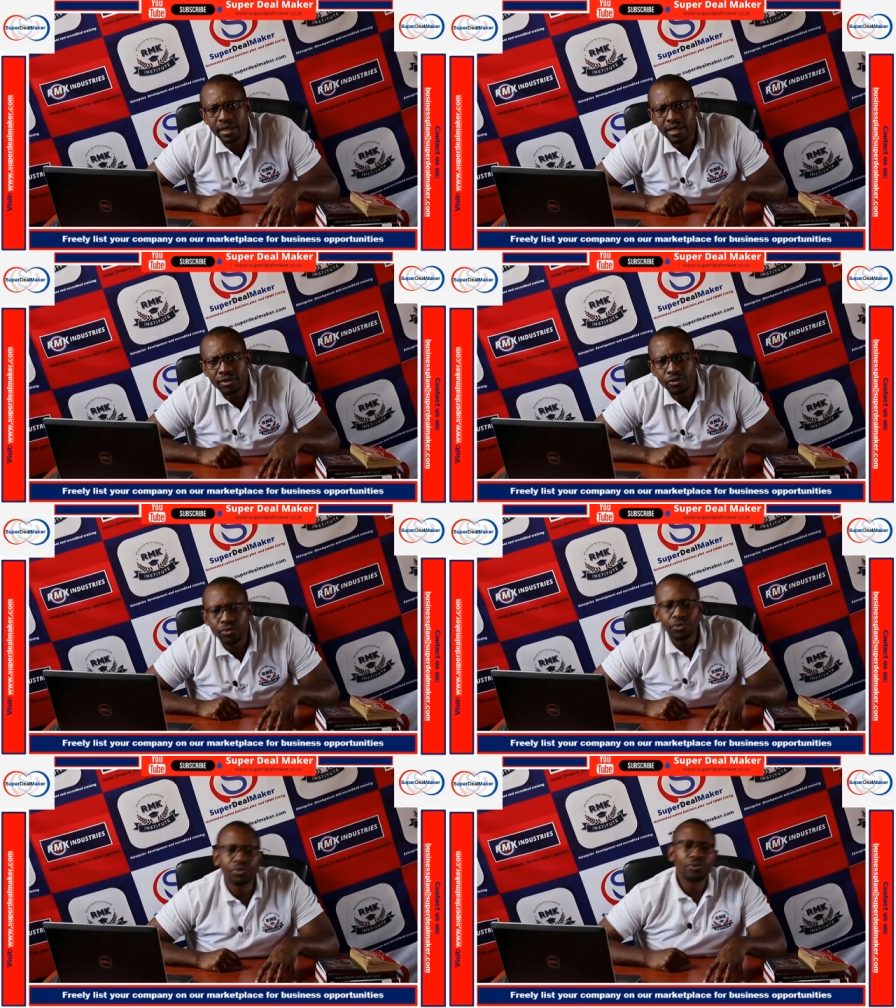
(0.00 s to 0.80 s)

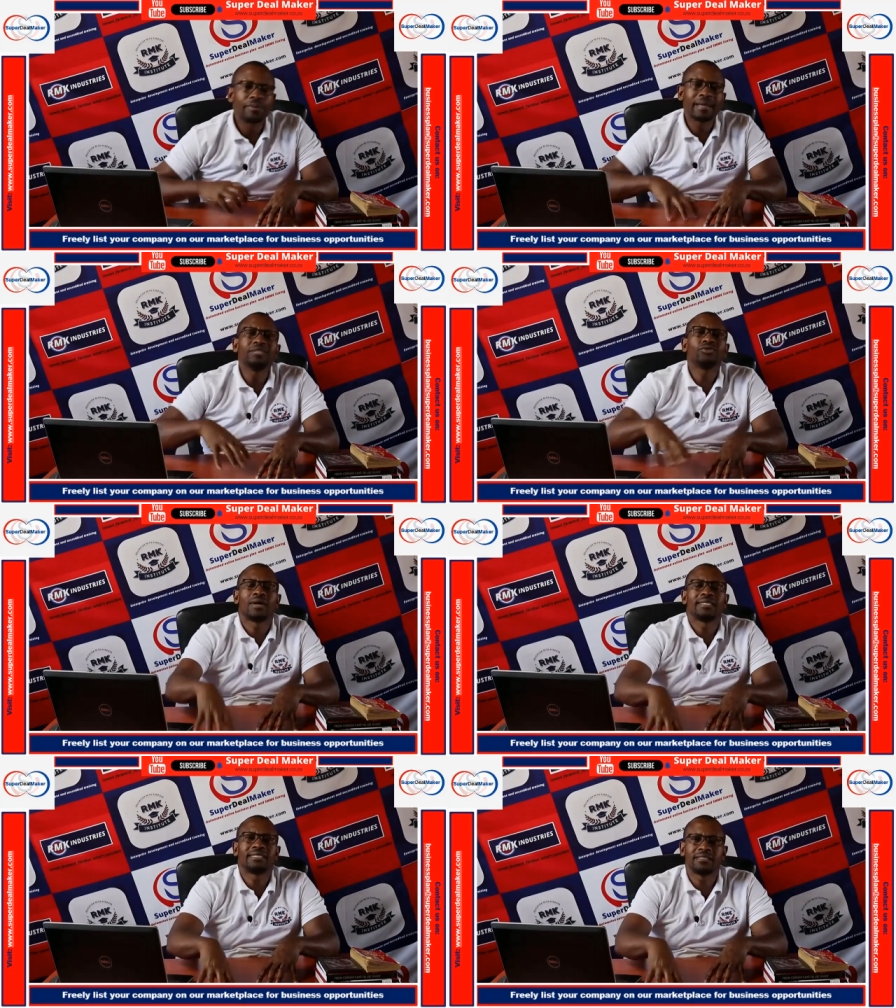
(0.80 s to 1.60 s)
you you plan
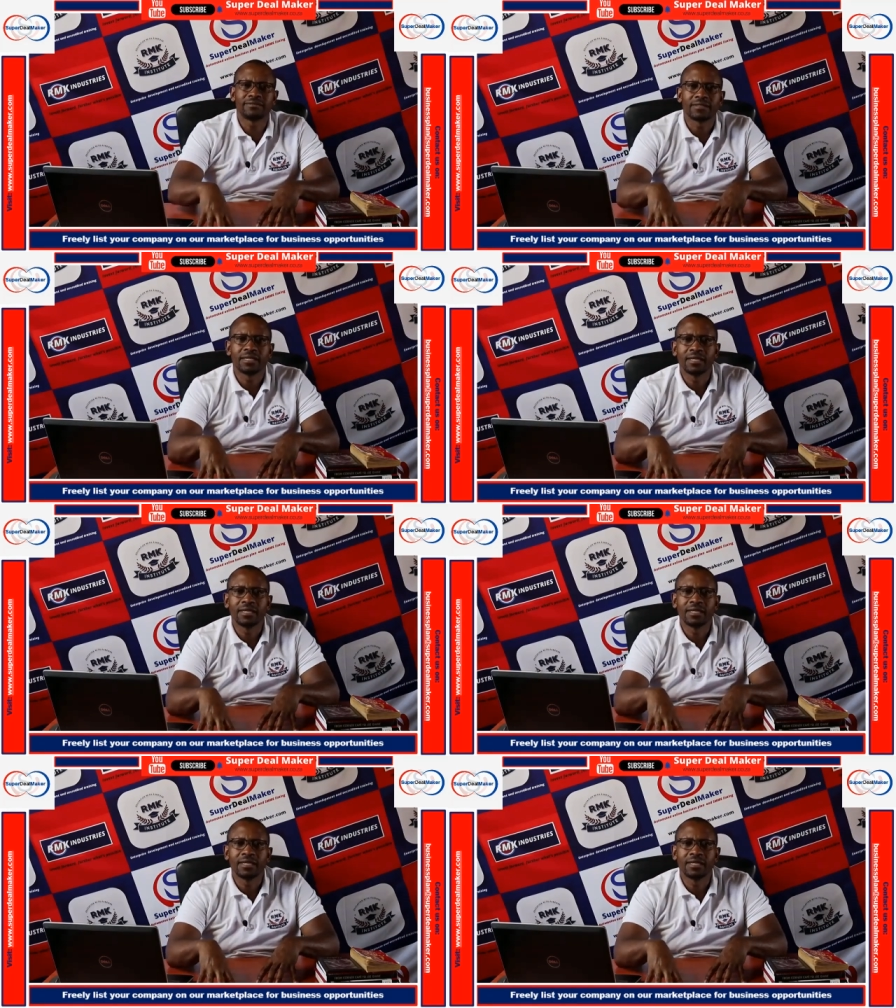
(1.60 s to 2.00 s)
to achieve?